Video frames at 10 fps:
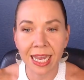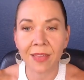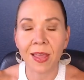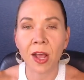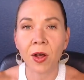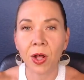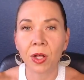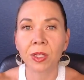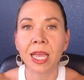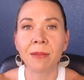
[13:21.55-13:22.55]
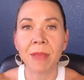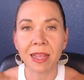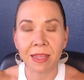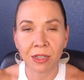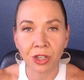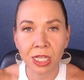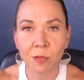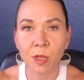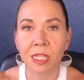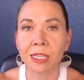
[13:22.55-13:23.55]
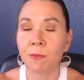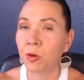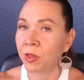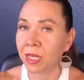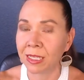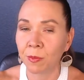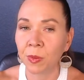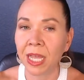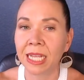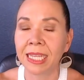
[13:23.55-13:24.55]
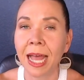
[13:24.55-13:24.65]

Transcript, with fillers: and they all can make the adjustments and put things in place,